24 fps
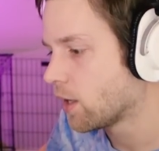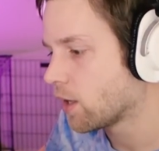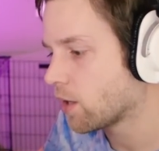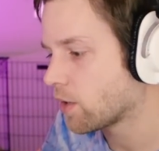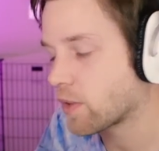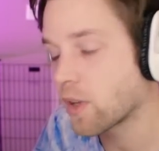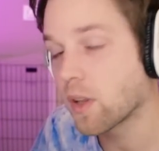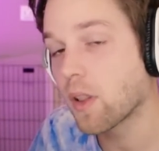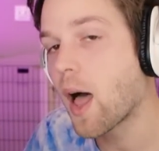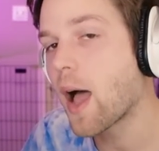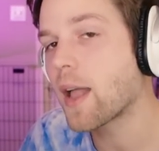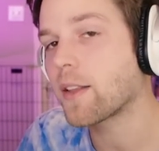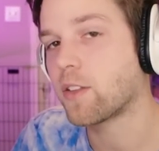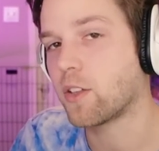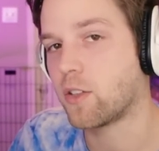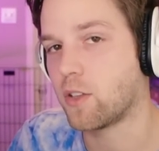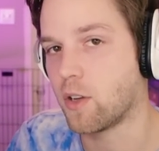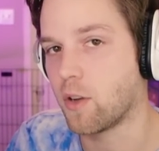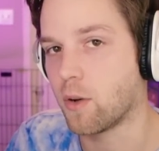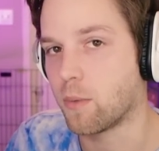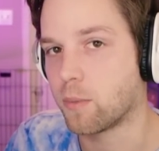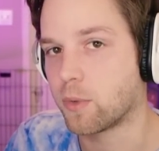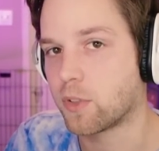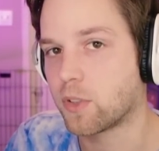There's a lot to
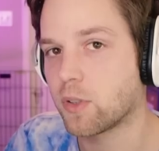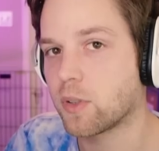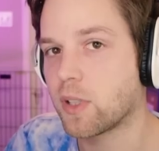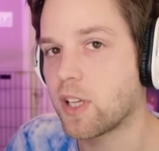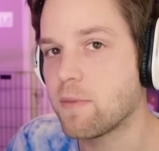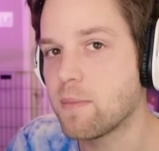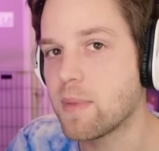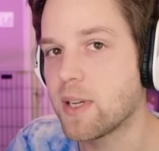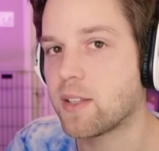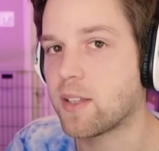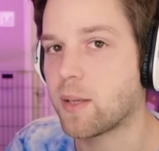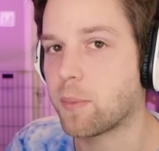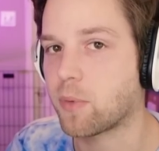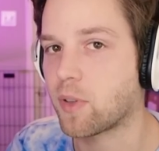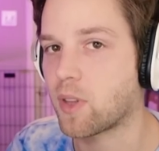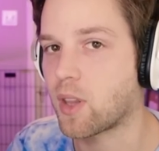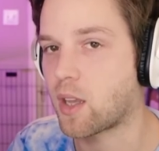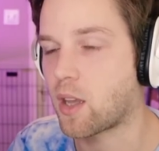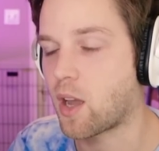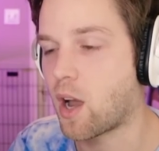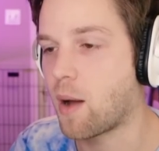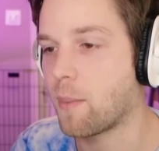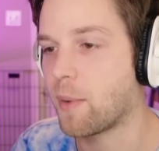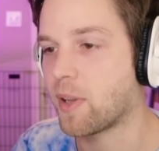do. So leave me tips in
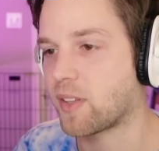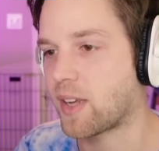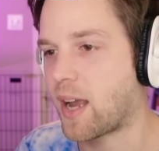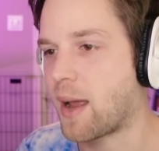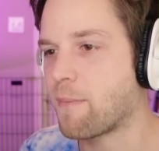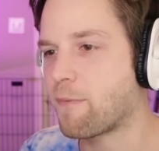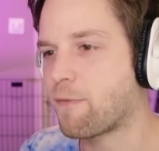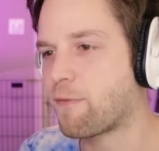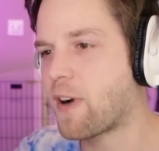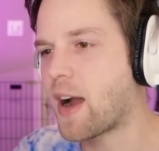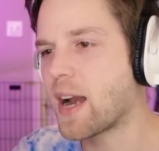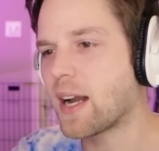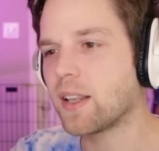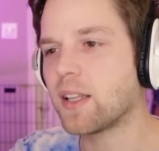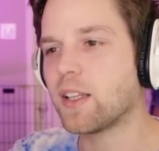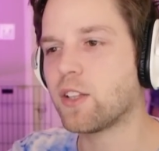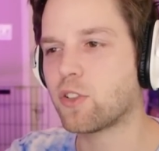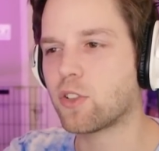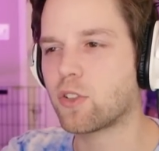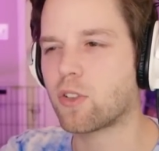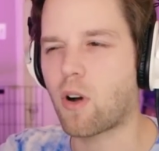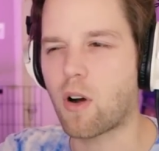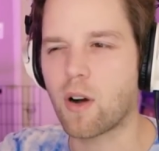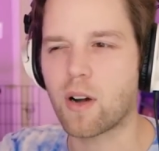the comments. I'm finally
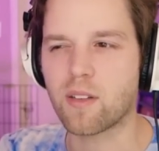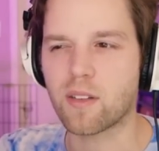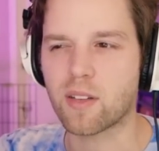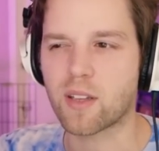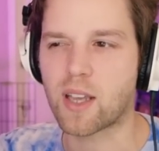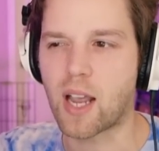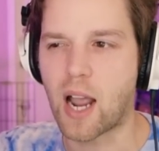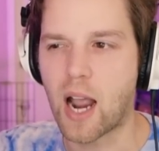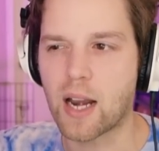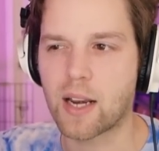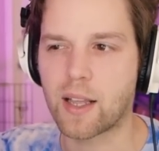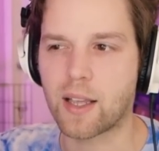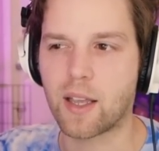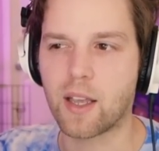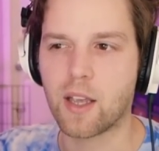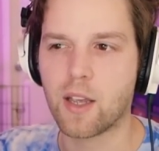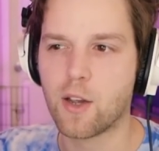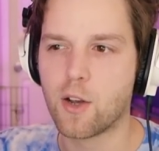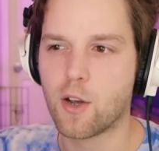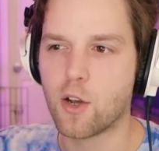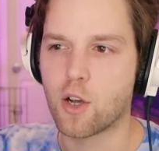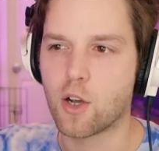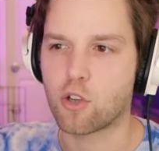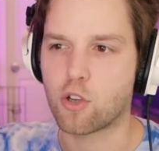starting to kind of
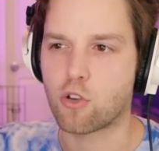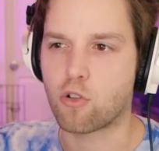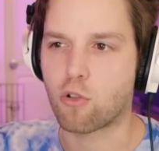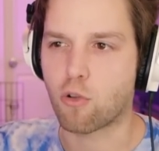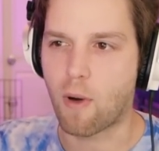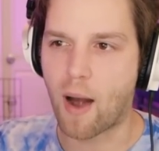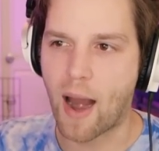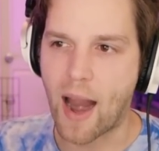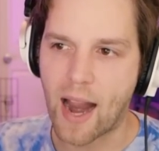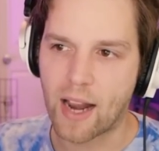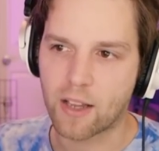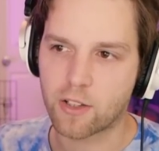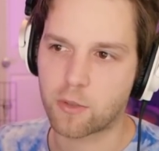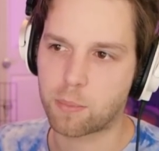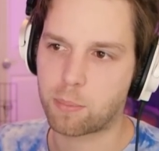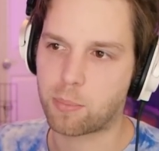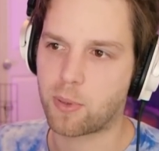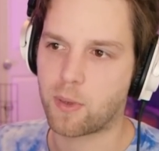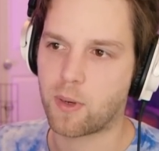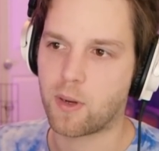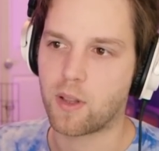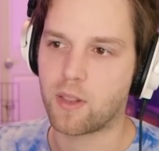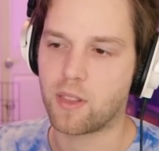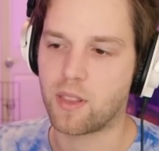grasp
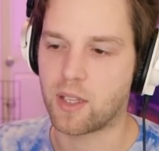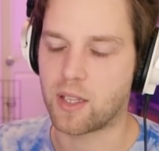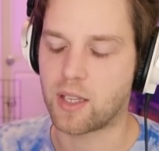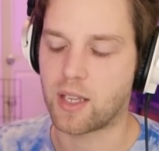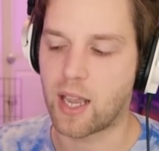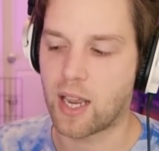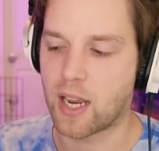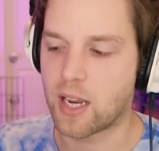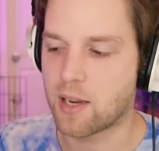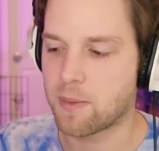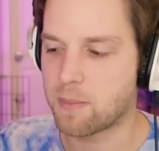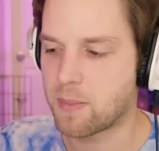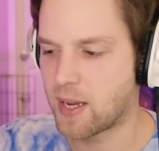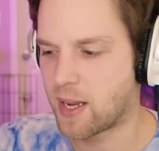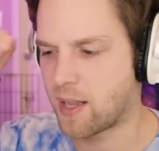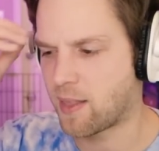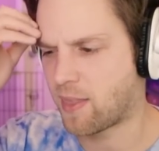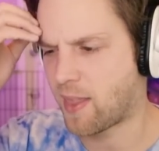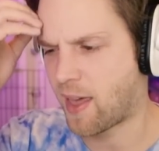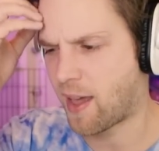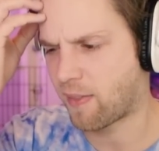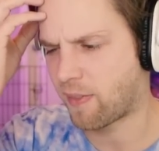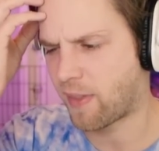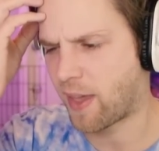the game
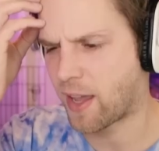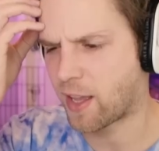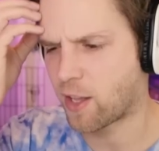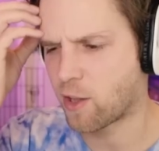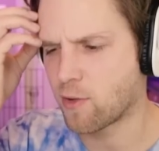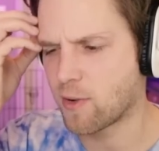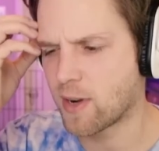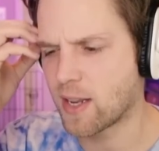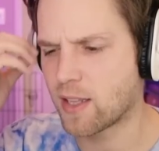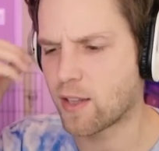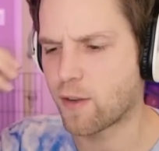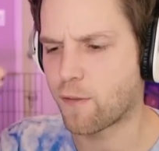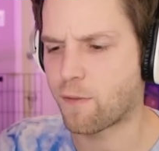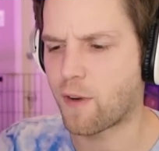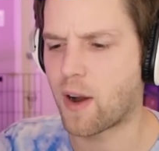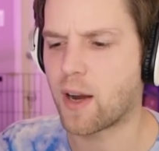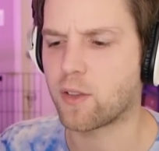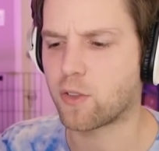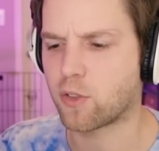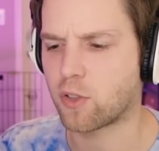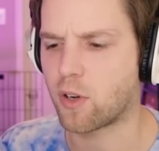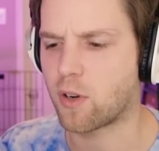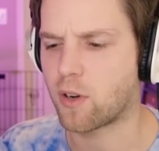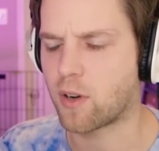in that, like, you need to
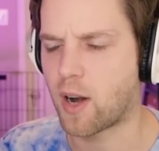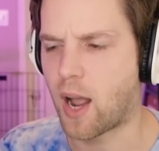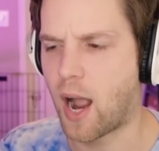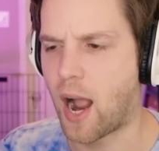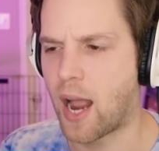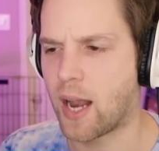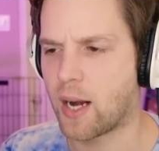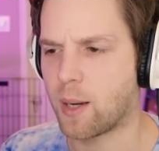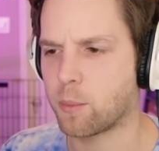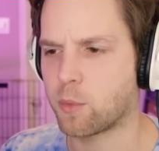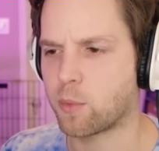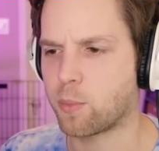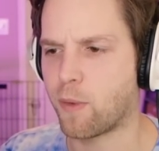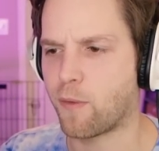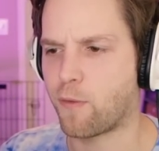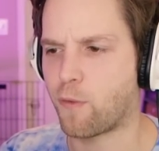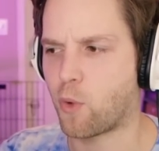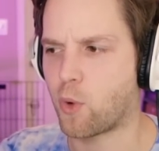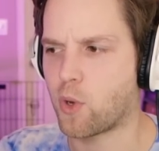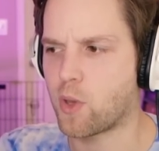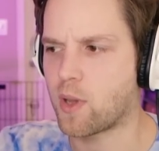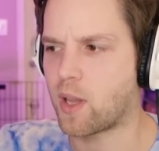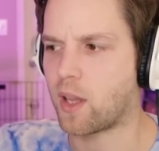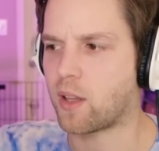find certain items
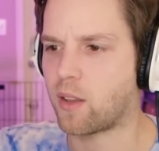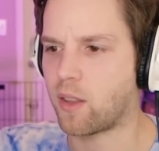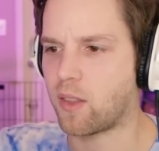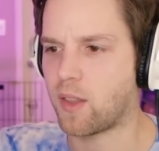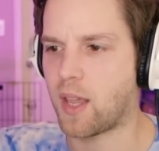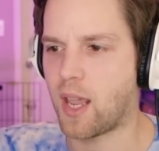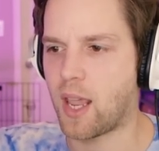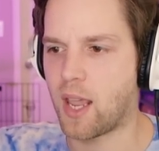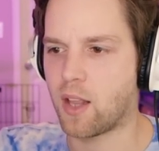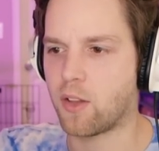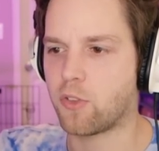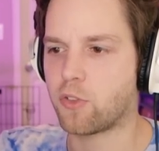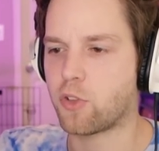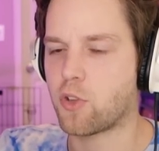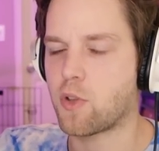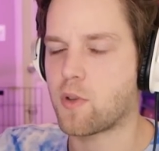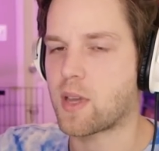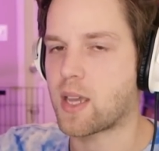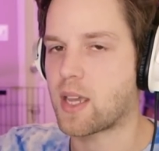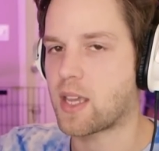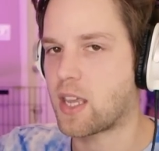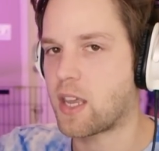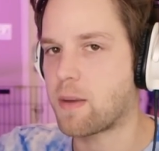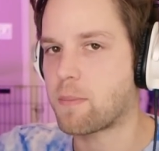before you get to the end so
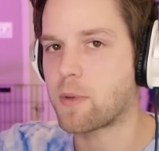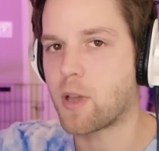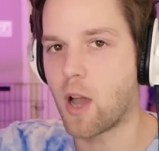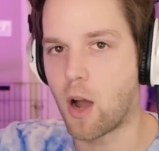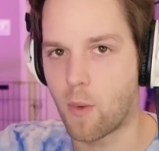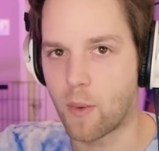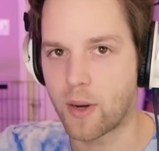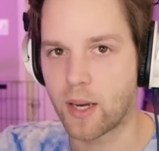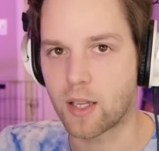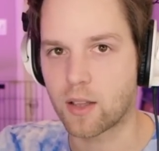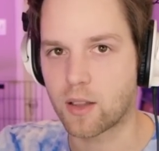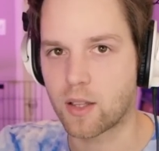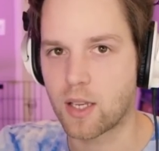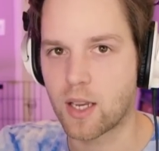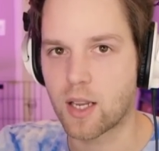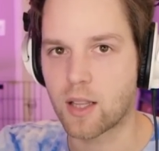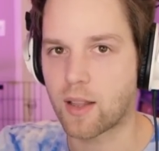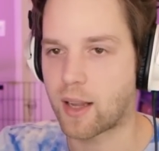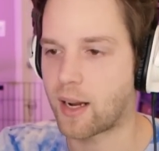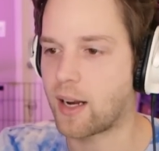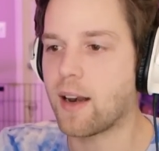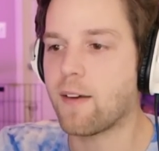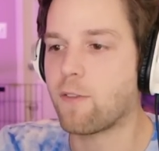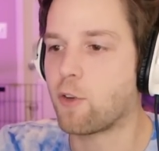you can keep going at the end.
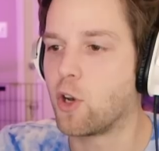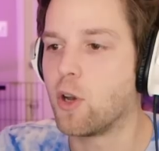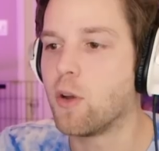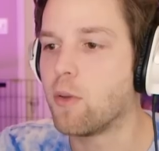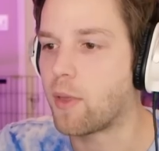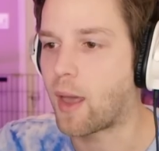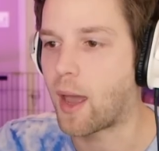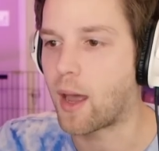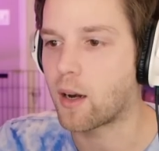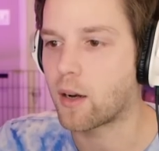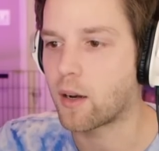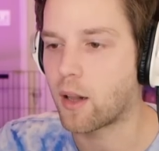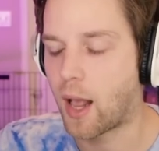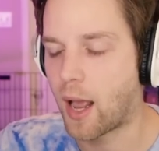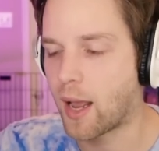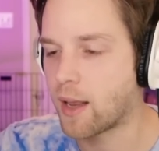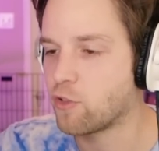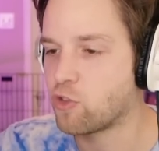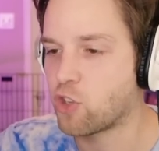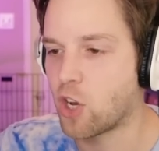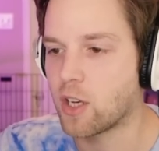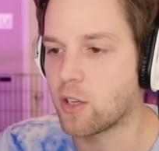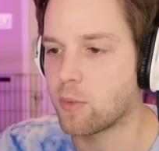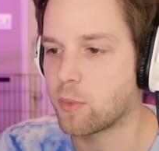Like, I never knew that.
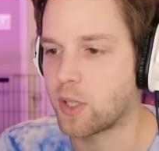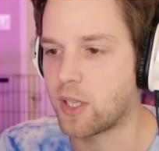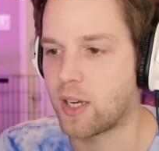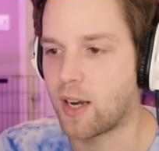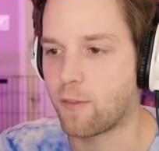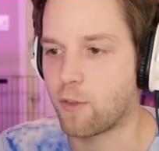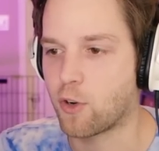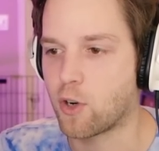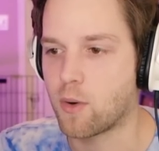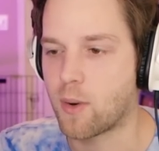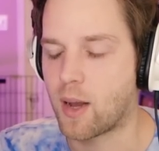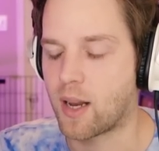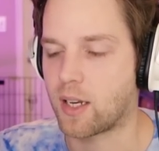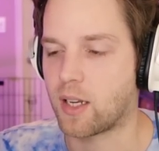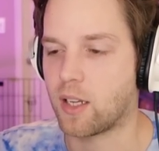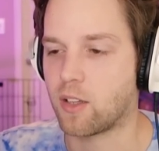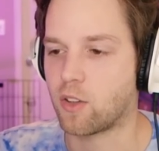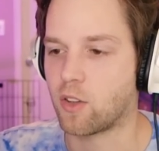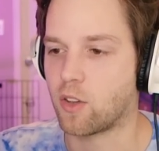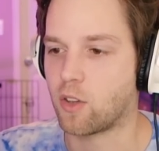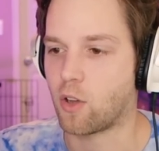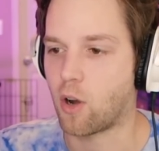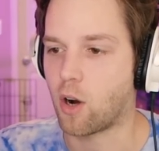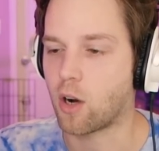I genuinely never knew how to get
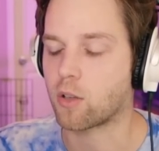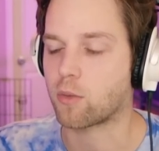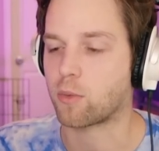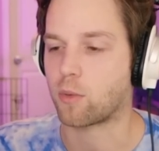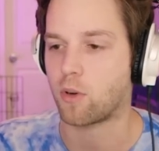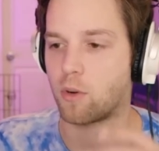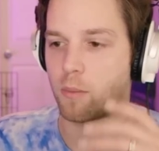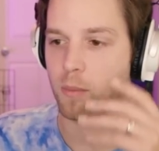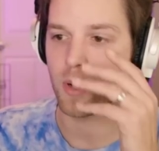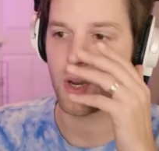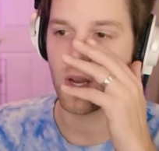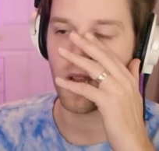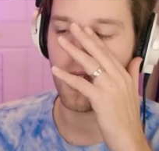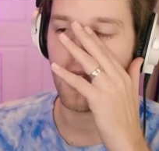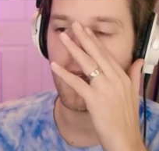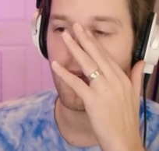to the dark room.